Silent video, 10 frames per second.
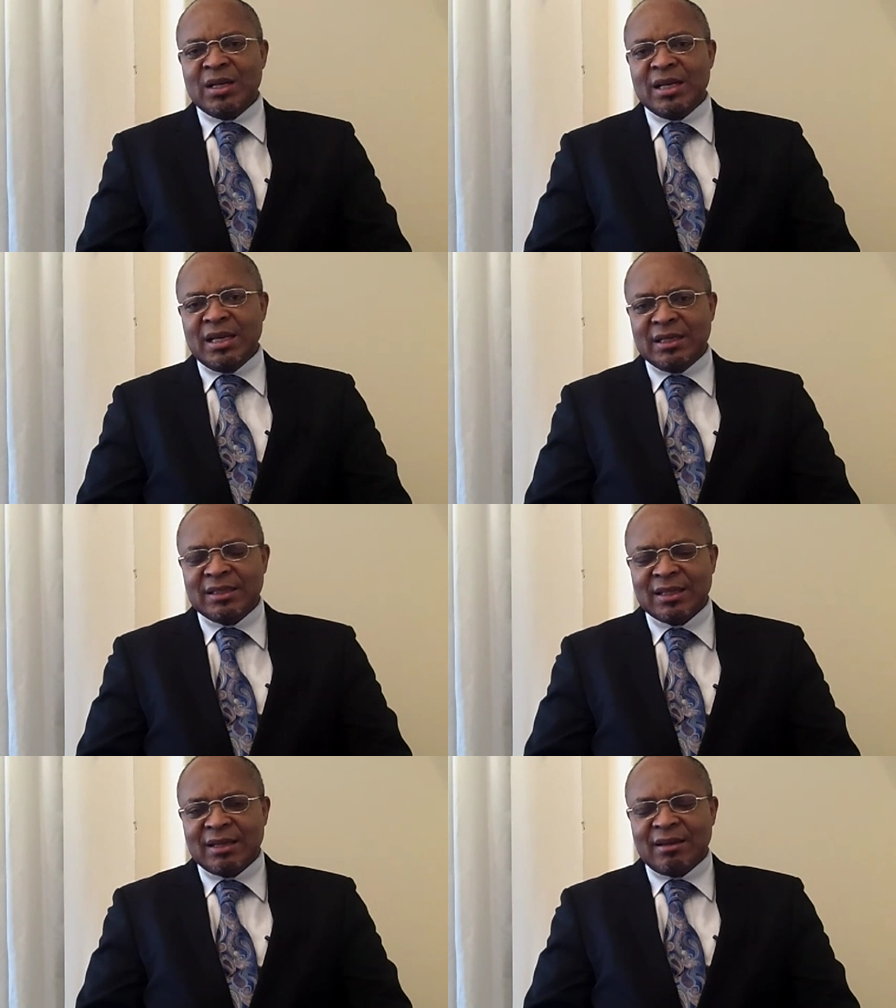we
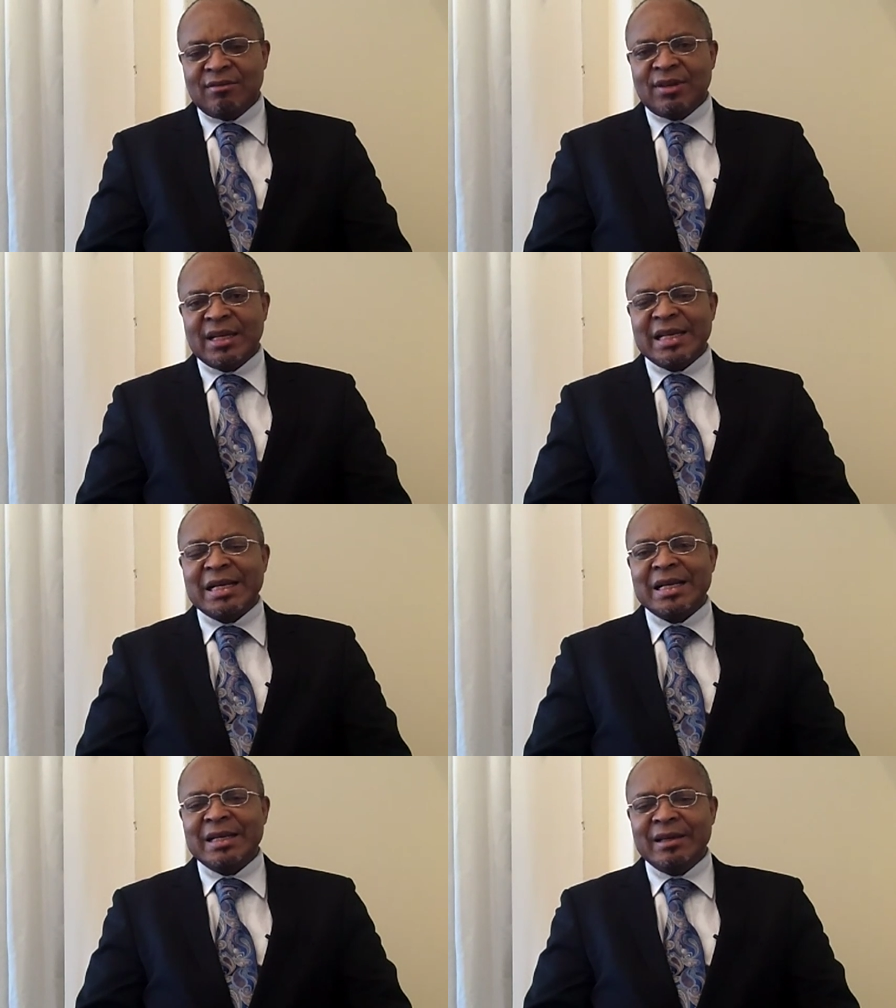need very
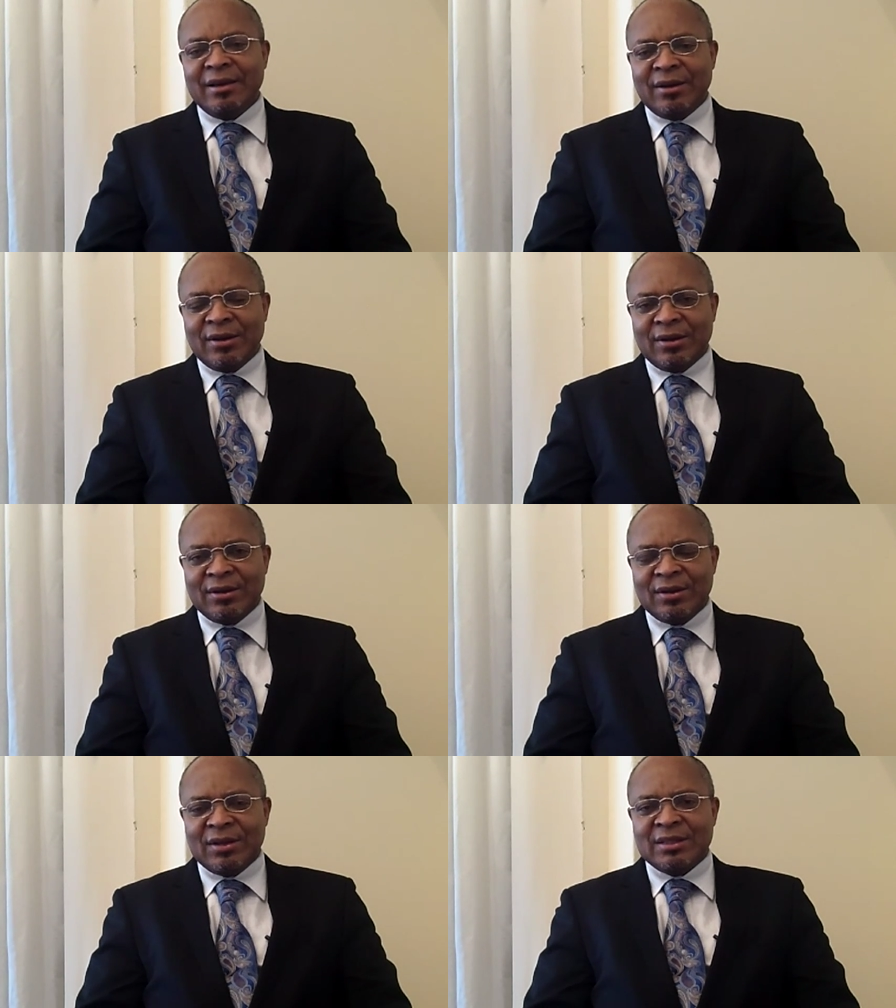
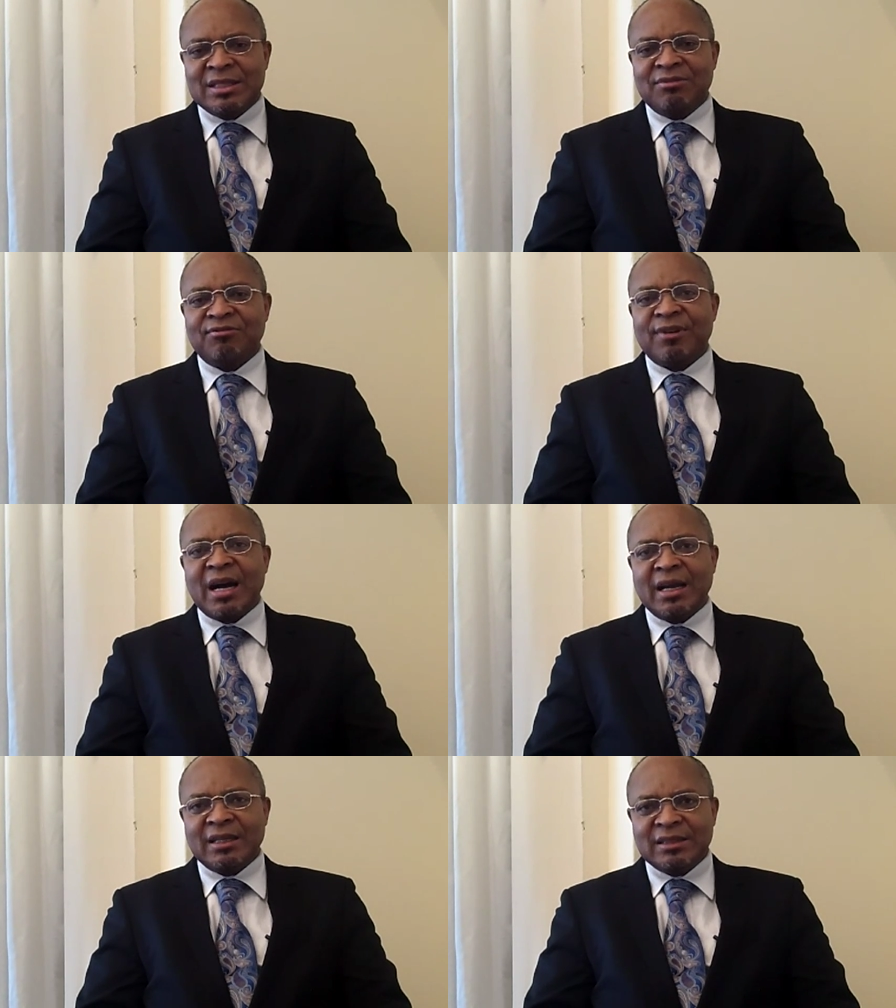clear,
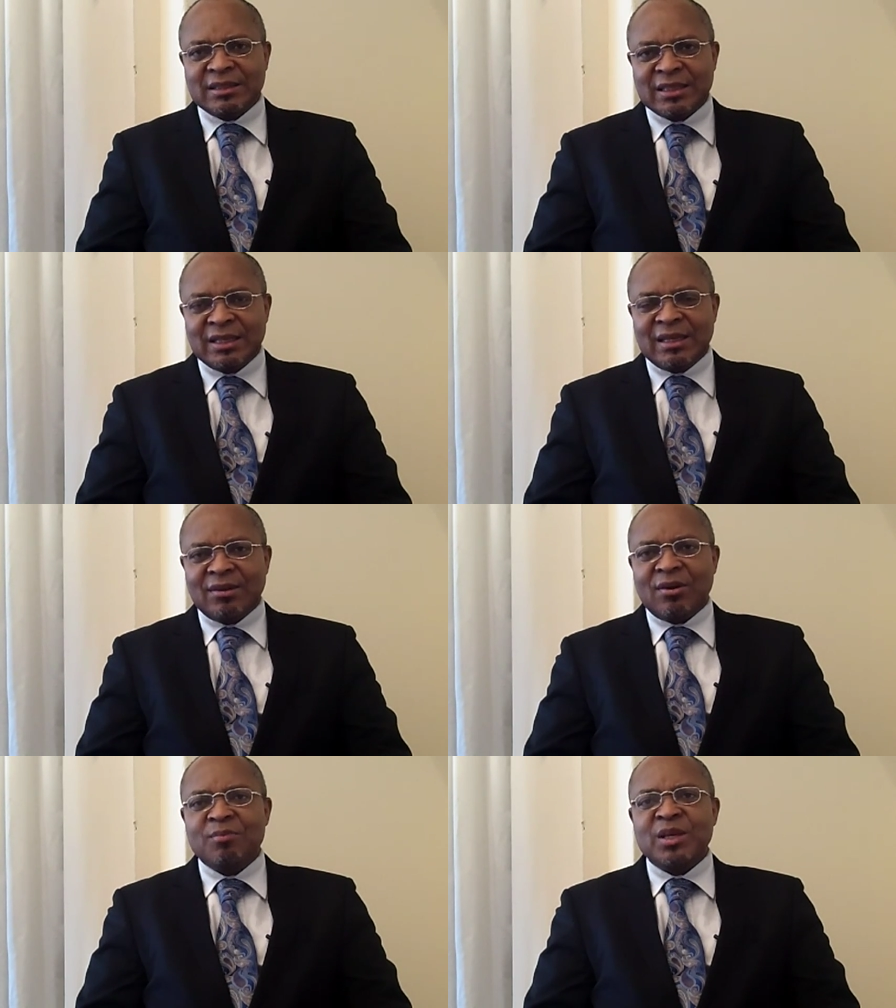defined
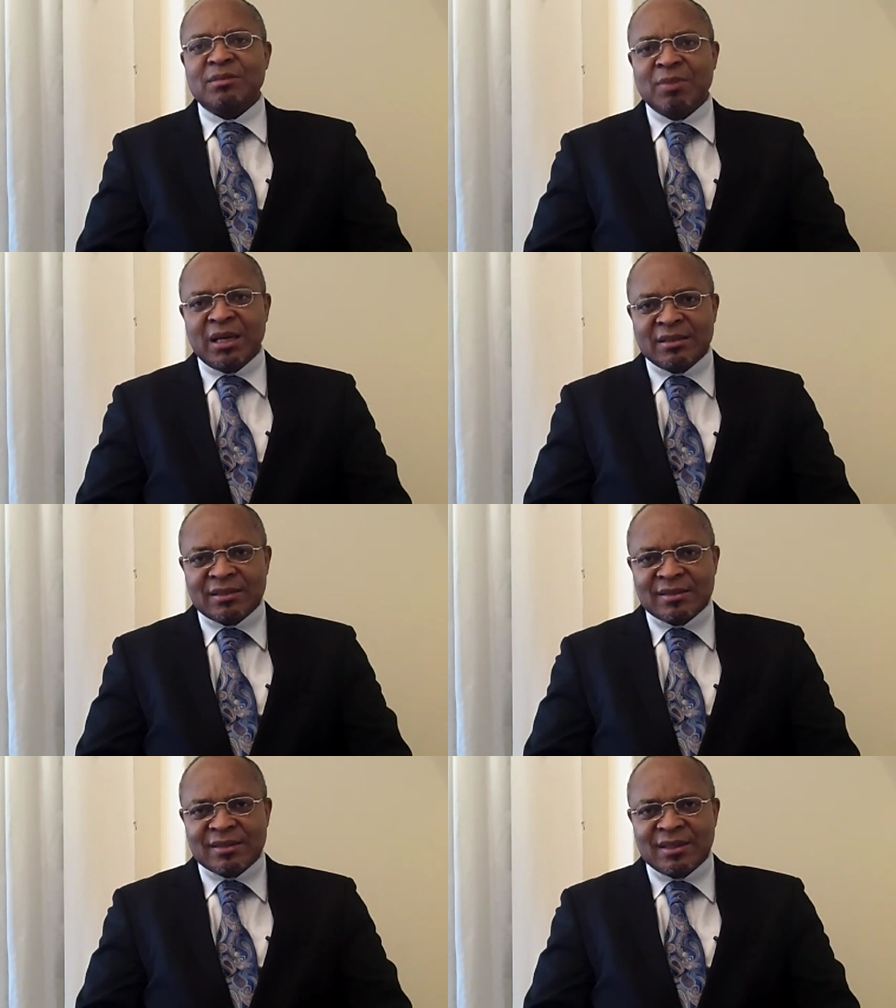
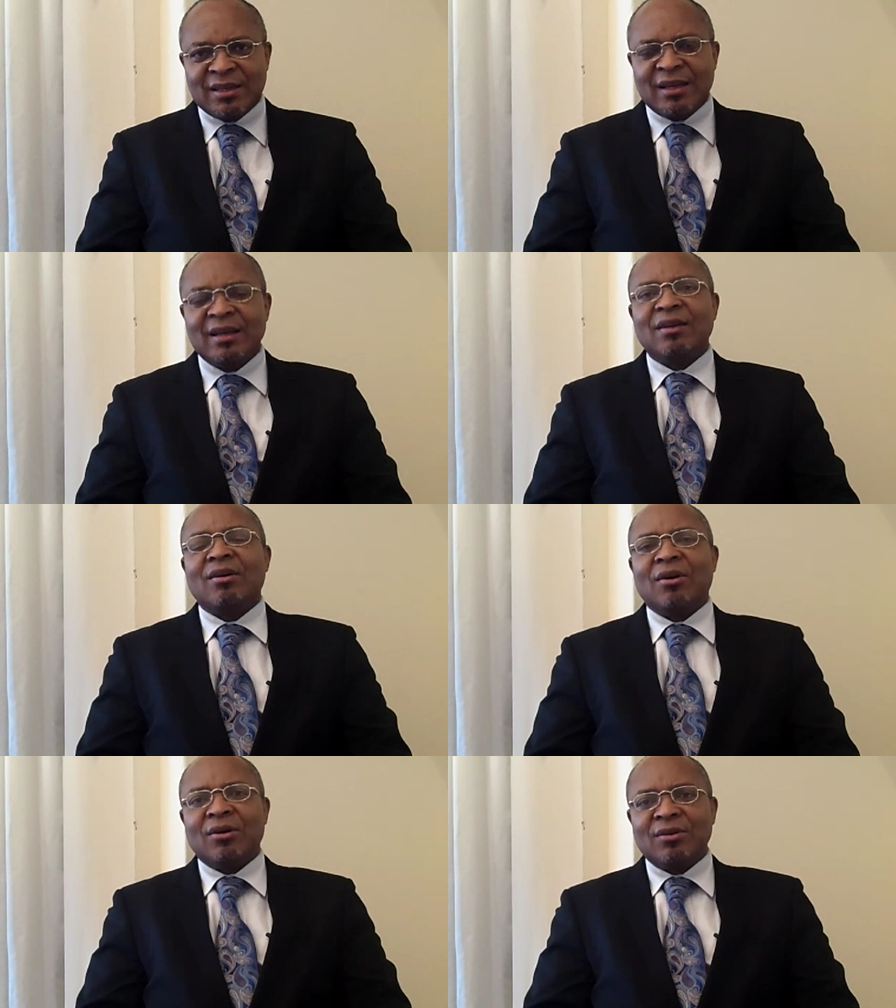commitments
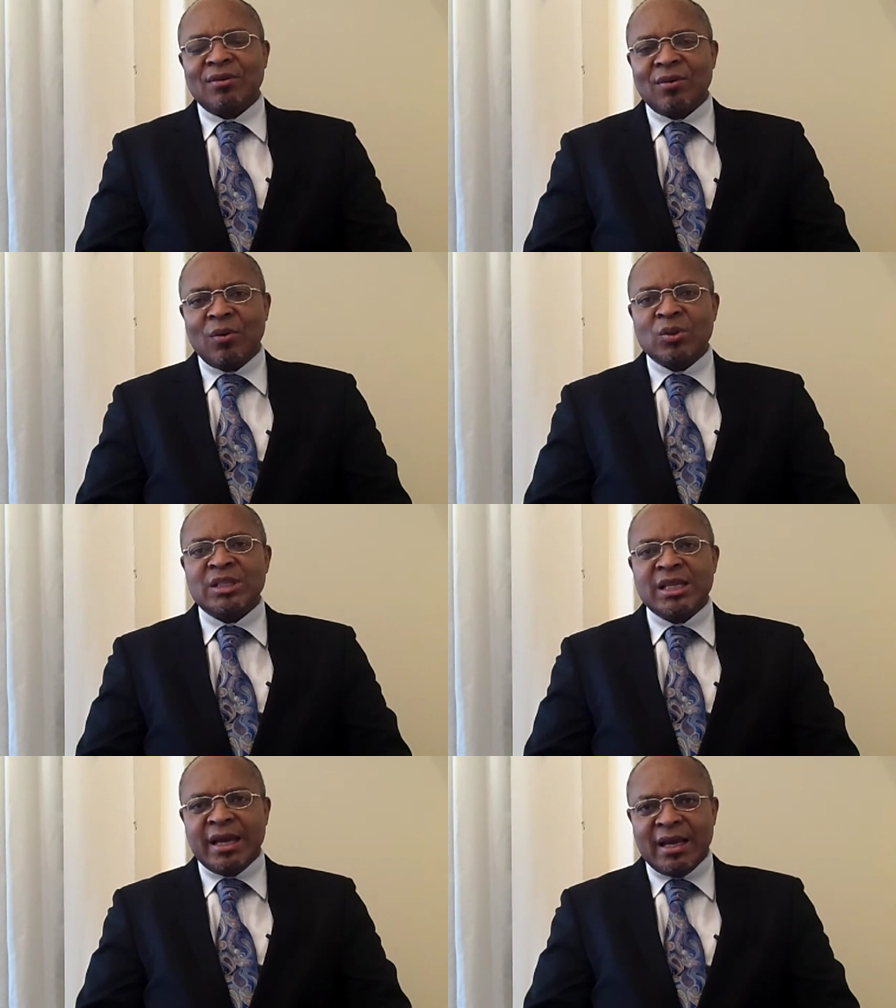on O
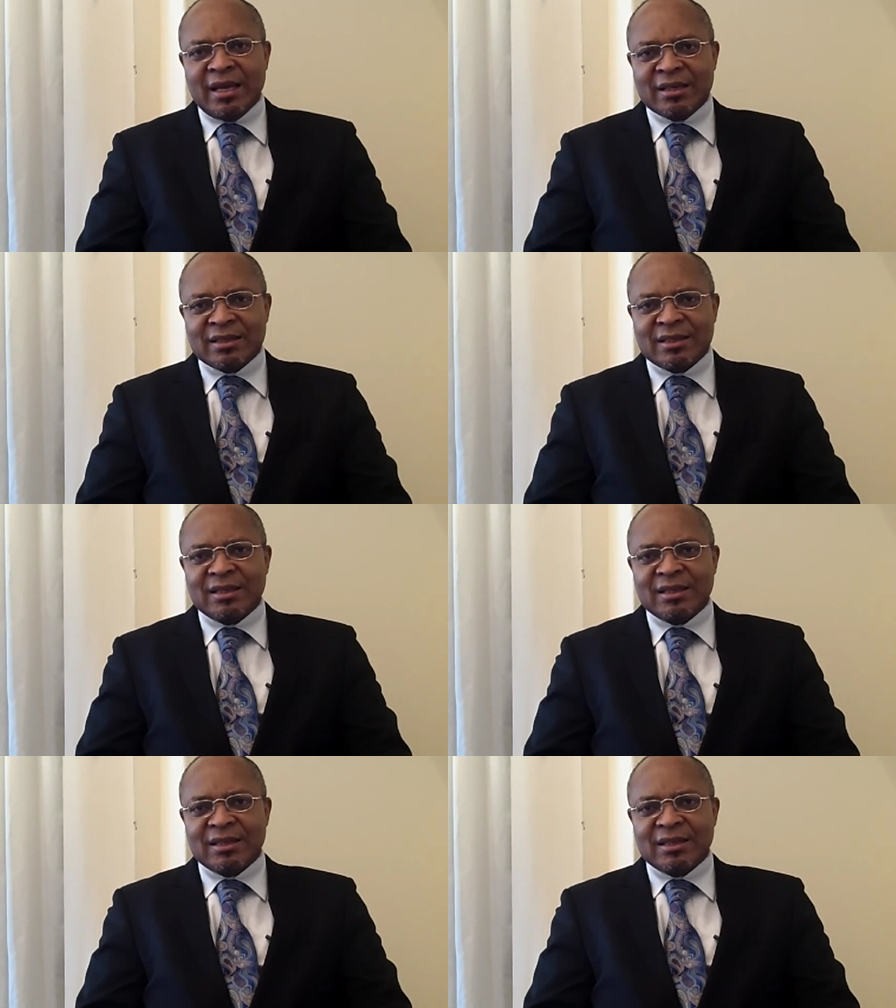D A,